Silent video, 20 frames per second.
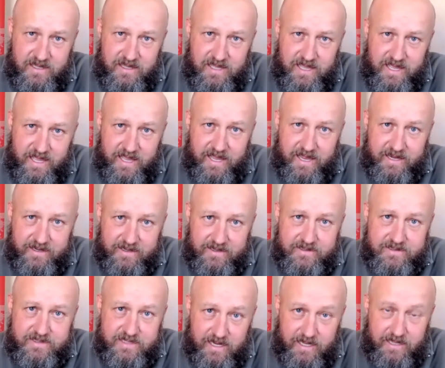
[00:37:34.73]

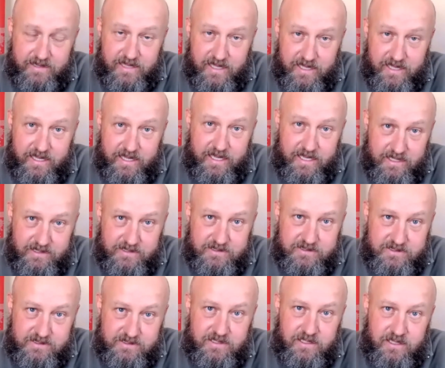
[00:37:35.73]
And there
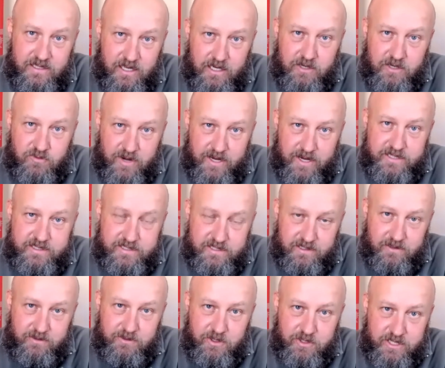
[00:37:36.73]
is a great
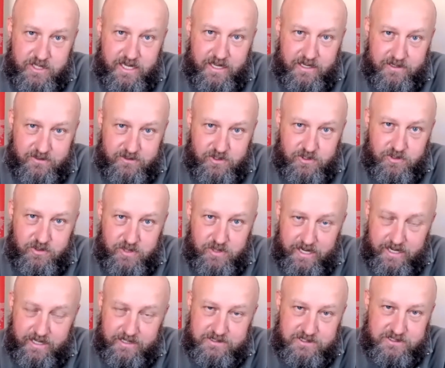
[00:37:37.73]
deal you can do.
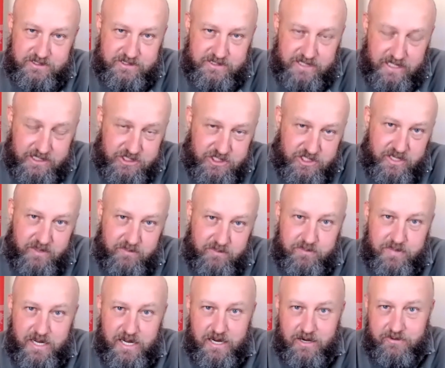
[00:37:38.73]
And it's such an
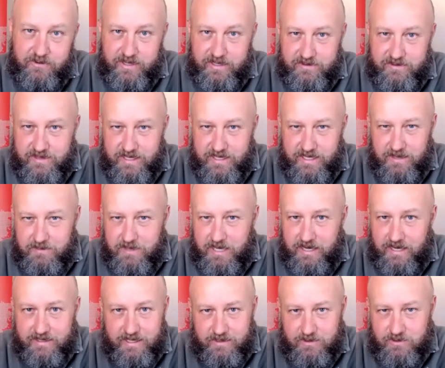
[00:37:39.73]
empowering thing. I mean,
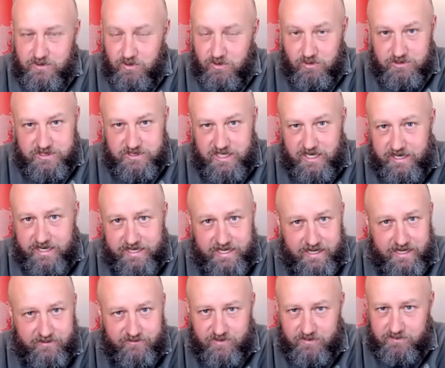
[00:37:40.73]
I get calls now and
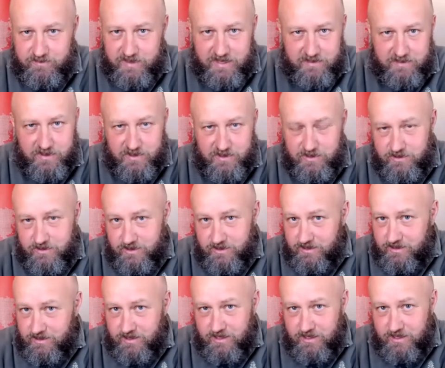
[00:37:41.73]
again from people who
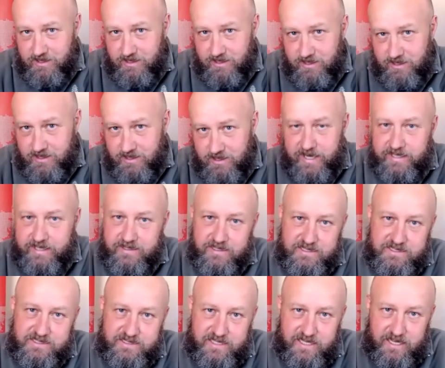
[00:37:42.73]
read
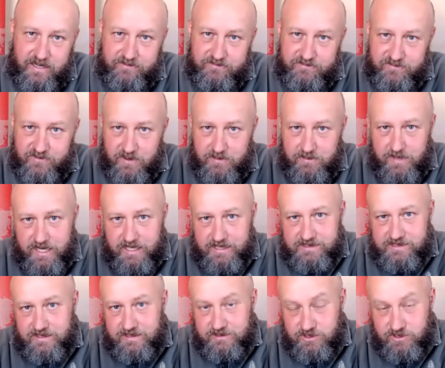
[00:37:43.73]
this stuff from
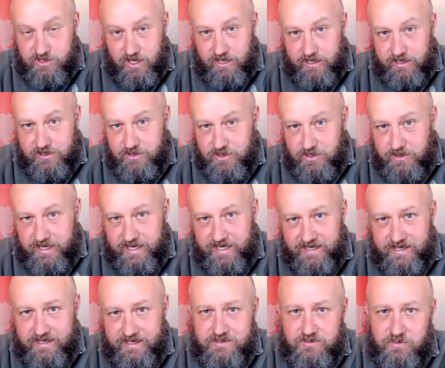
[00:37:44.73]
us and started
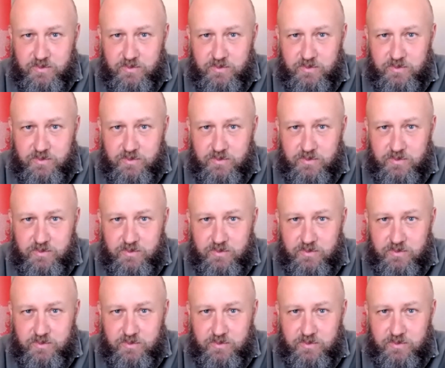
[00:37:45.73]
doing it.